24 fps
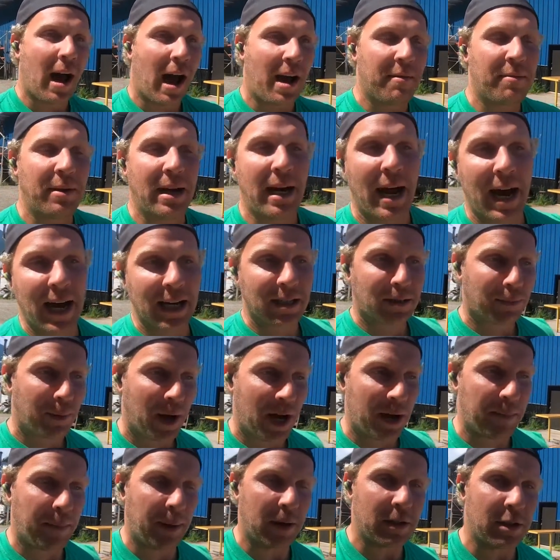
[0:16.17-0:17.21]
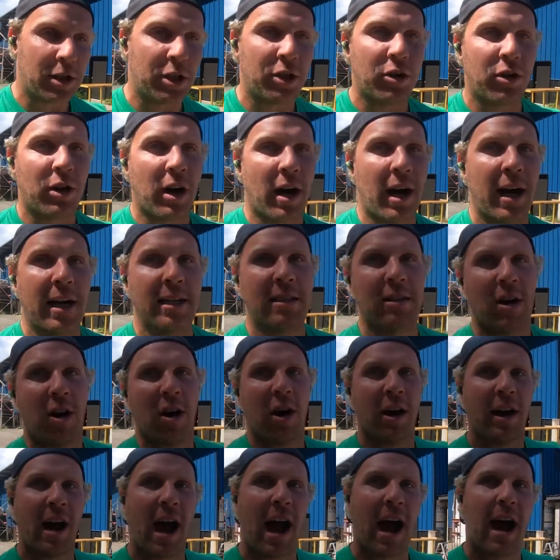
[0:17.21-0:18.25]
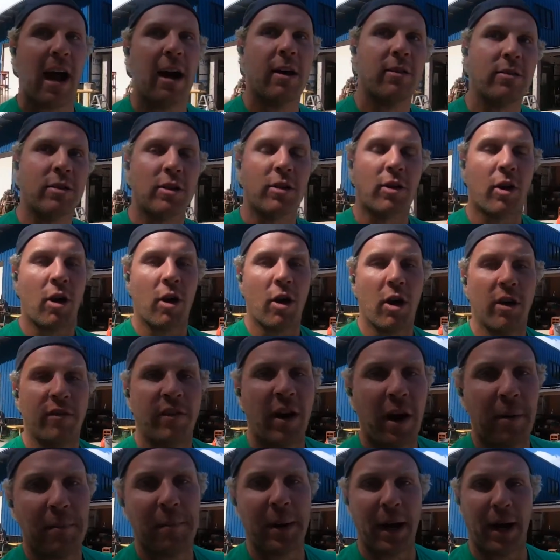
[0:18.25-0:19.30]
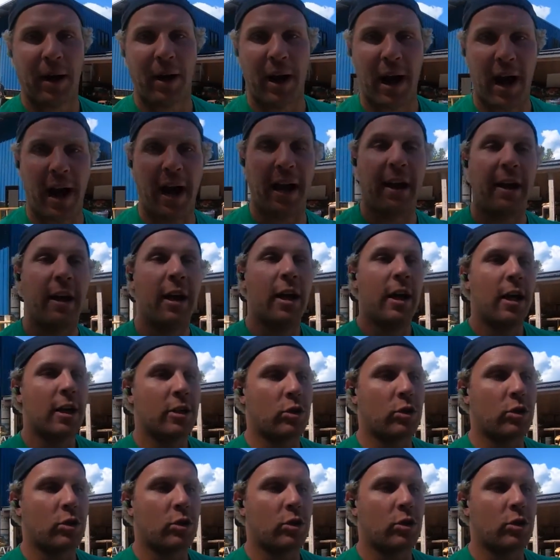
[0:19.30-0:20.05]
I've been asked by a bunch of you guys on how to carve a bear head.